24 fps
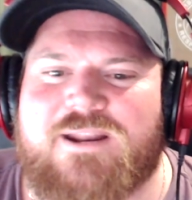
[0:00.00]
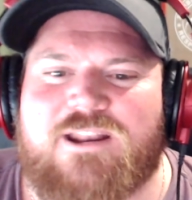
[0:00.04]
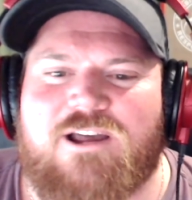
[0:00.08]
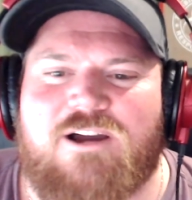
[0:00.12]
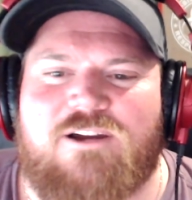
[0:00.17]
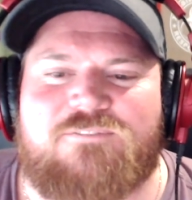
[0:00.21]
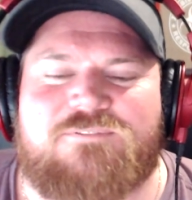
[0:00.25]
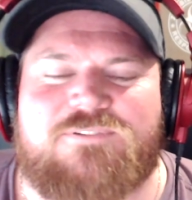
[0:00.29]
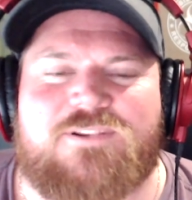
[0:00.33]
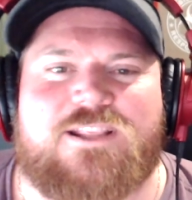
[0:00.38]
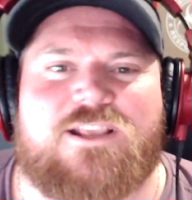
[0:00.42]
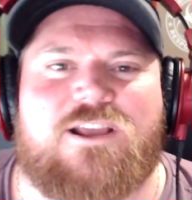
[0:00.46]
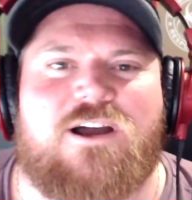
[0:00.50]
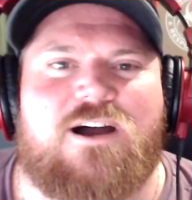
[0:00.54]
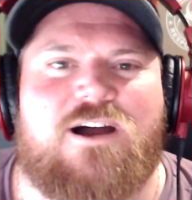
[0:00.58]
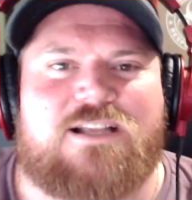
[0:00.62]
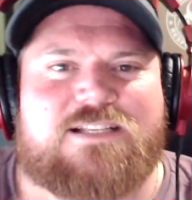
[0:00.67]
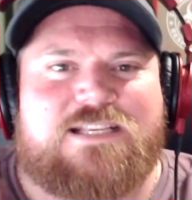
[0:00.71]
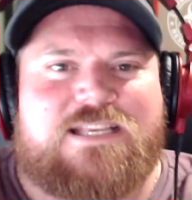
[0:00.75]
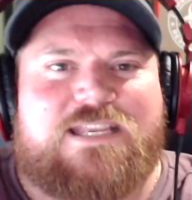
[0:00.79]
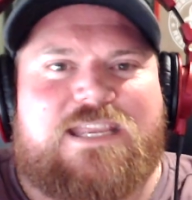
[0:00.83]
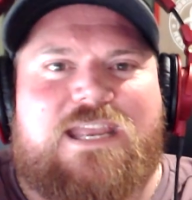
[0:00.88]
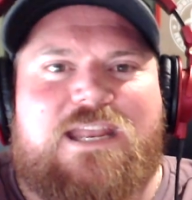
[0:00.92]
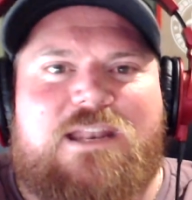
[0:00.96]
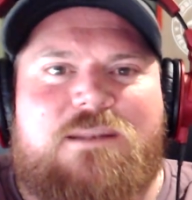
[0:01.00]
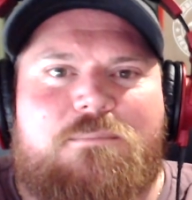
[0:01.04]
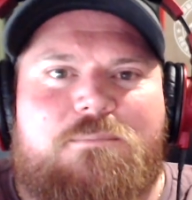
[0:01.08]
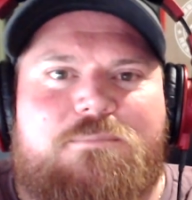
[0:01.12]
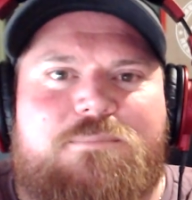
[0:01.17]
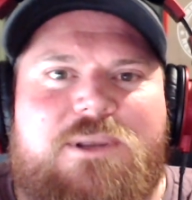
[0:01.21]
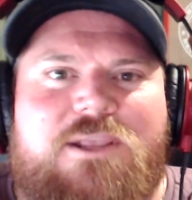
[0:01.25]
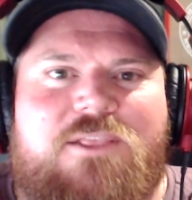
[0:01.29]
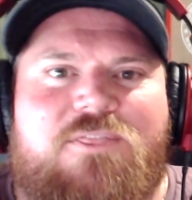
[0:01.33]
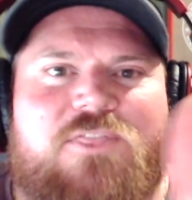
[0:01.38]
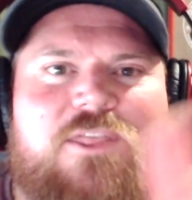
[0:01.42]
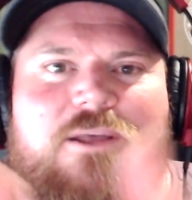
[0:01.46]
hopefully, guys, again,
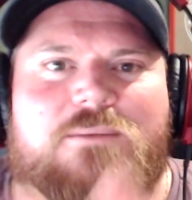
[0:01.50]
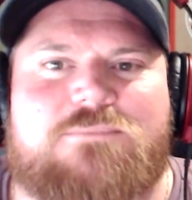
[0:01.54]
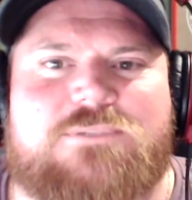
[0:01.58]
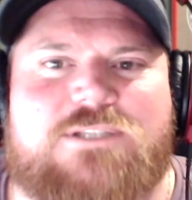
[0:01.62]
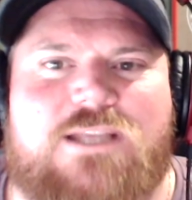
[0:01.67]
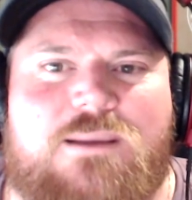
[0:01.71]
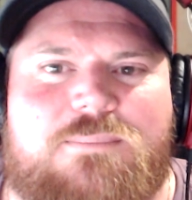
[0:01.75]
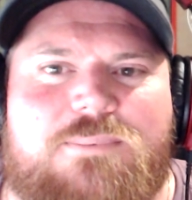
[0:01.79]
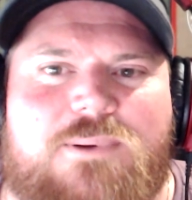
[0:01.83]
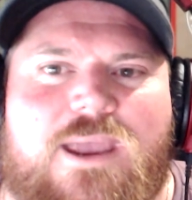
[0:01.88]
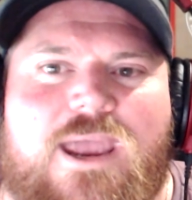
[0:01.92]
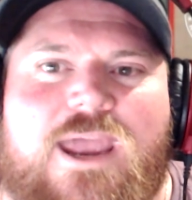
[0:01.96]
big thumbs up,